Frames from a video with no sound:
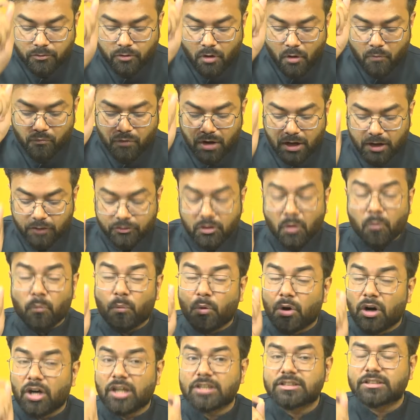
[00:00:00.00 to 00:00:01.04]
from one of the
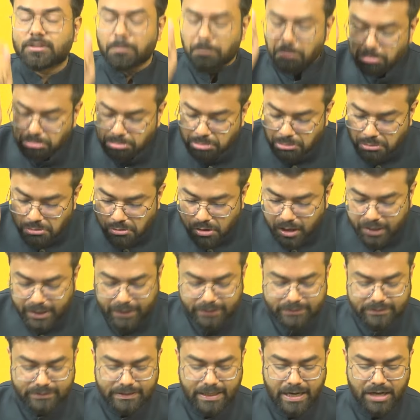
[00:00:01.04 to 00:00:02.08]
world's
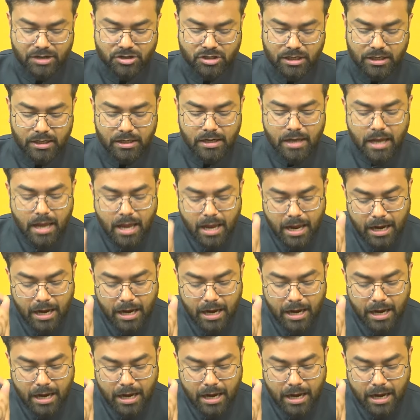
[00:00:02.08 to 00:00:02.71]
poorest nation